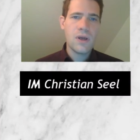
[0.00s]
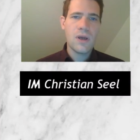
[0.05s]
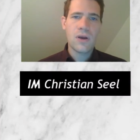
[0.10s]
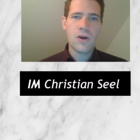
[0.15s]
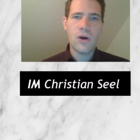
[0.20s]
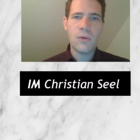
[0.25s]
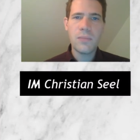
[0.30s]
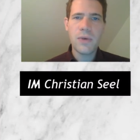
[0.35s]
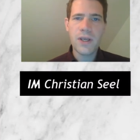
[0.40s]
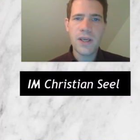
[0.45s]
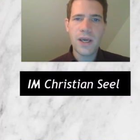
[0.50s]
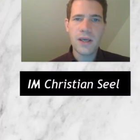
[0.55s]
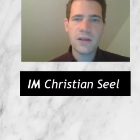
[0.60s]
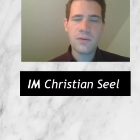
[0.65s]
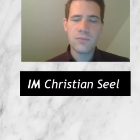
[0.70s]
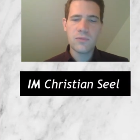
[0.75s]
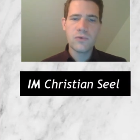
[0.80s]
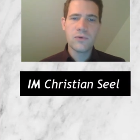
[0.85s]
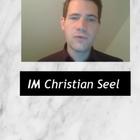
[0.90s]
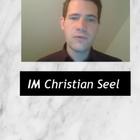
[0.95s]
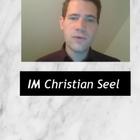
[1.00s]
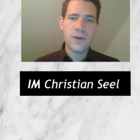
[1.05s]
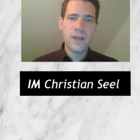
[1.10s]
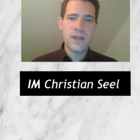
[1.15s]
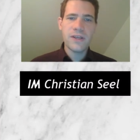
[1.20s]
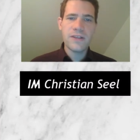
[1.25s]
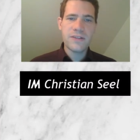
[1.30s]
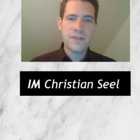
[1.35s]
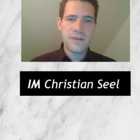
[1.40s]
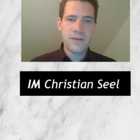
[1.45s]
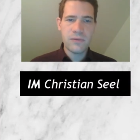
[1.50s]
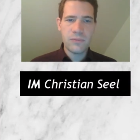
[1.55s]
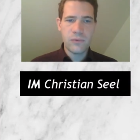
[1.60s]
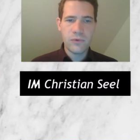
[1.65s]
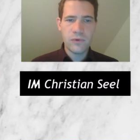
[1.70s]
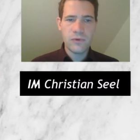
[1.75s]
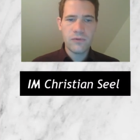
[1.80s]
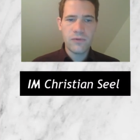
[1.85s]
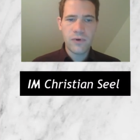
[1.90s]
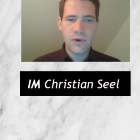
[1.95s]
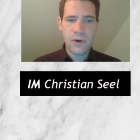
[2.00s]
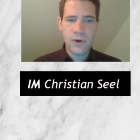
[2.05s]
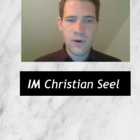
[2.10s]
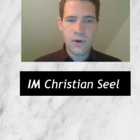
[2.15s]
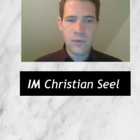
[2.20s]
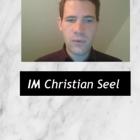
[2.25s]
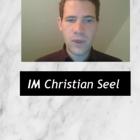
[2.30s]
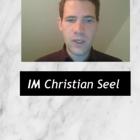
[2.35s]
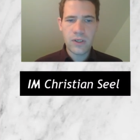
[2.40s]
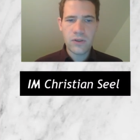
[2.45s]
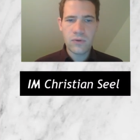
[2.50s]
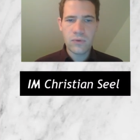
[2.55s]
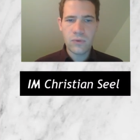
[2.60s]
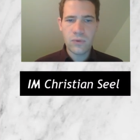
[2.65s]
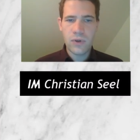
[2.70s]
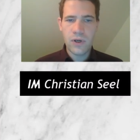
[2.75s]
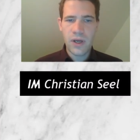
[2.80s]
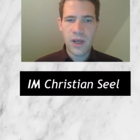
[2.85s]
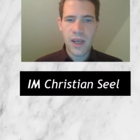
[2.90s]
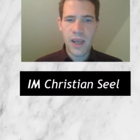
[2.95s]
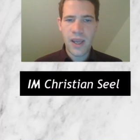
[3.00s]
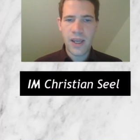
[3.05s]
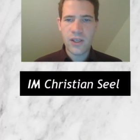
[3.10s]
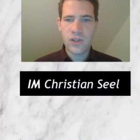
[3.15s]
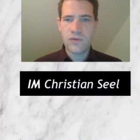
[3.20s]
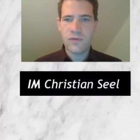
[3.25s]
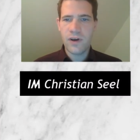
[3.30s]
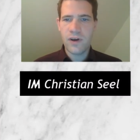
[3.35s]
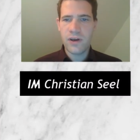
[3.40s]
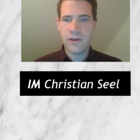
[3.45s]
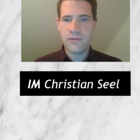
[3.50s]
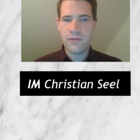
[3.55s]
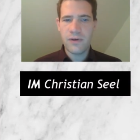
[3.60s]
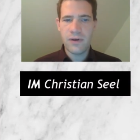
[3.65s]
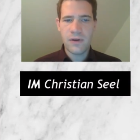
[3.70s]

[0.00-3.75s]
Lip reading: complicated move, is the move queen to h5.